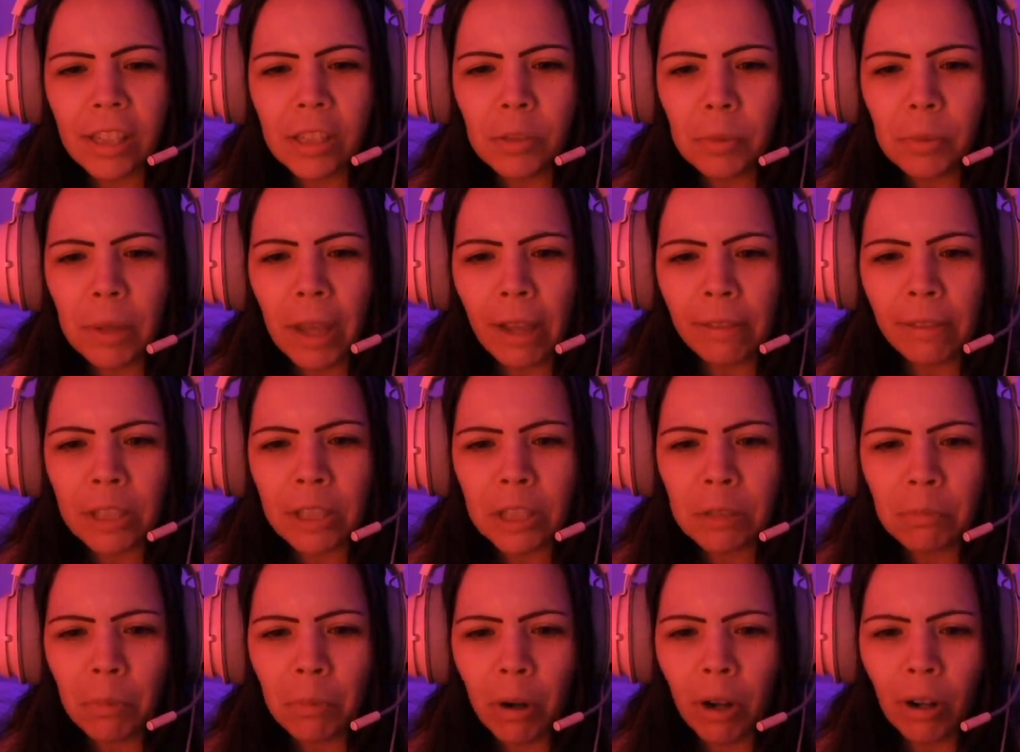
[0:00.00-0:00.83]
we have
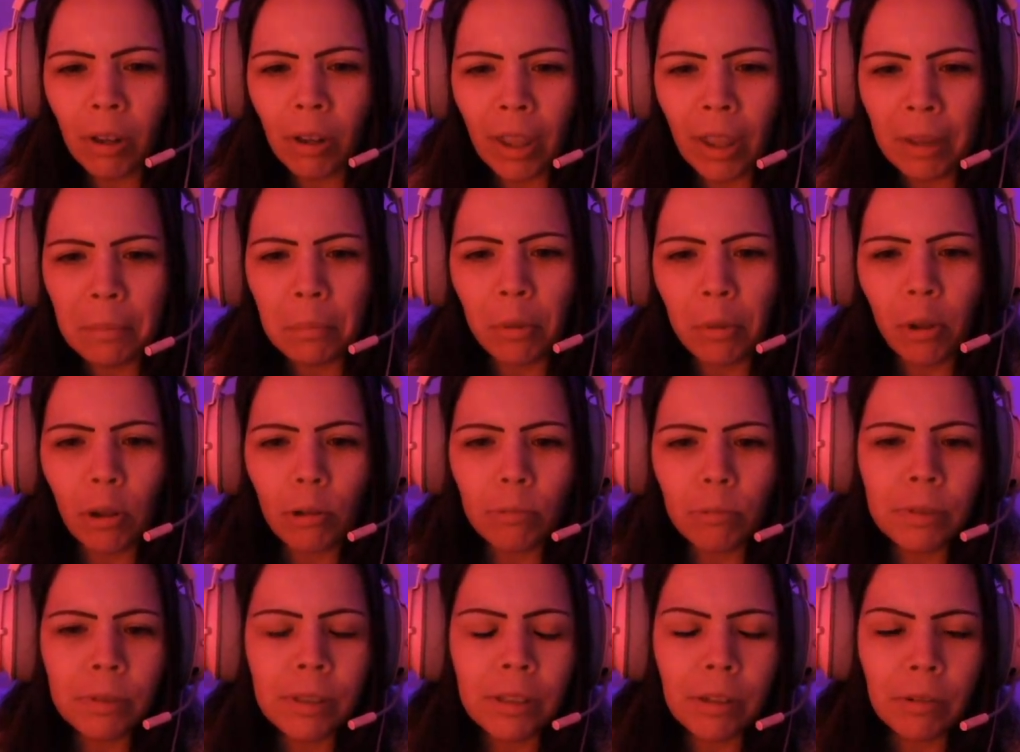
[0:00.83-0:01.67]
smart light
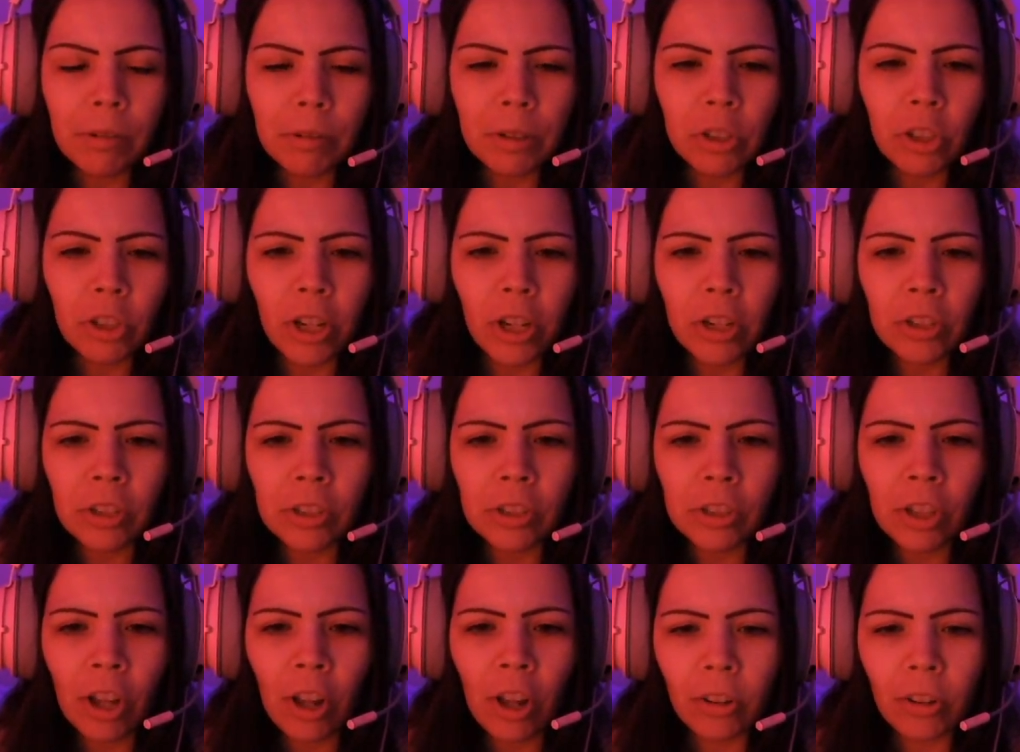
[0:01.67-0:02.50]
bulbs, so it changes
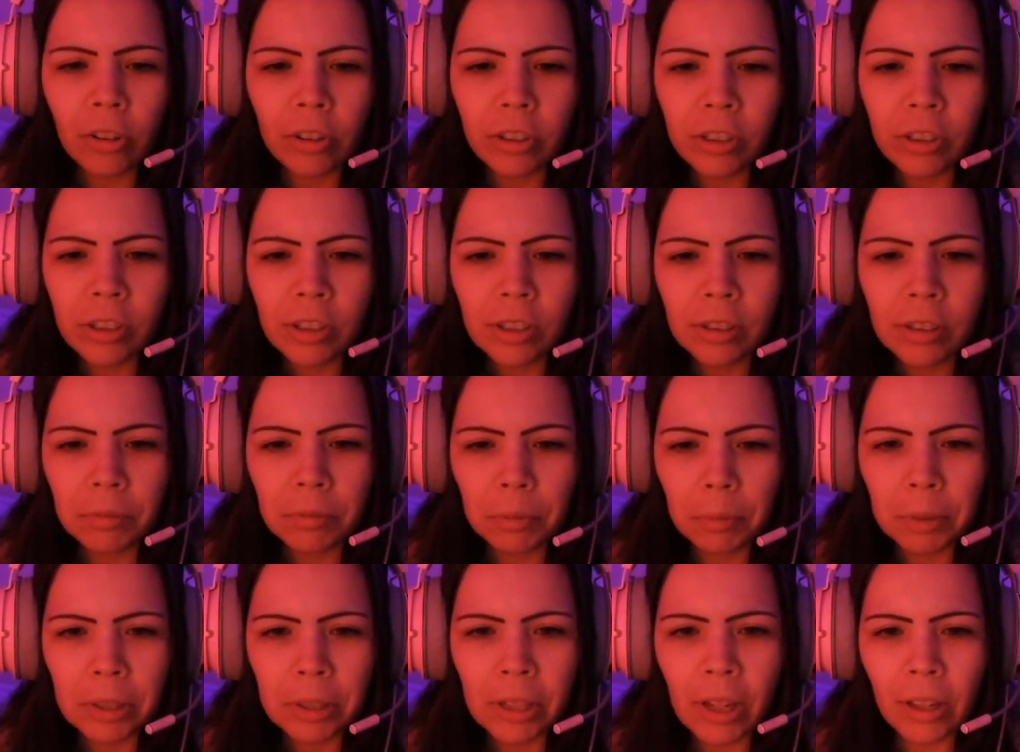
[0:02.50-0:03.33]
colors when we
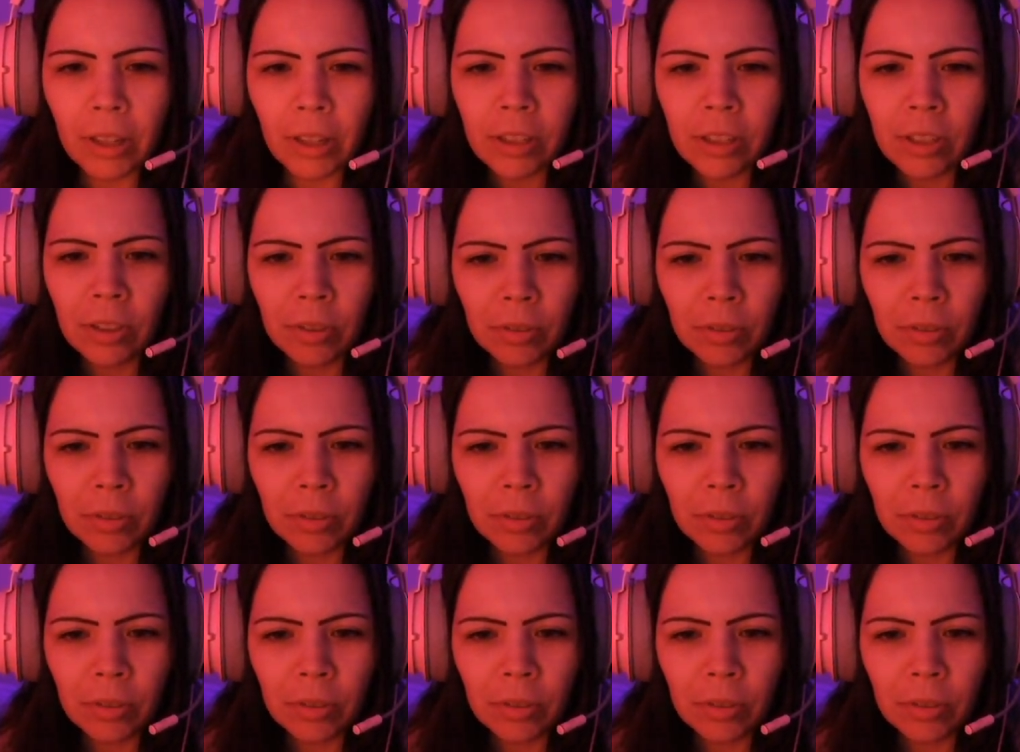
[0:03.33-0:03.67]
tell it to.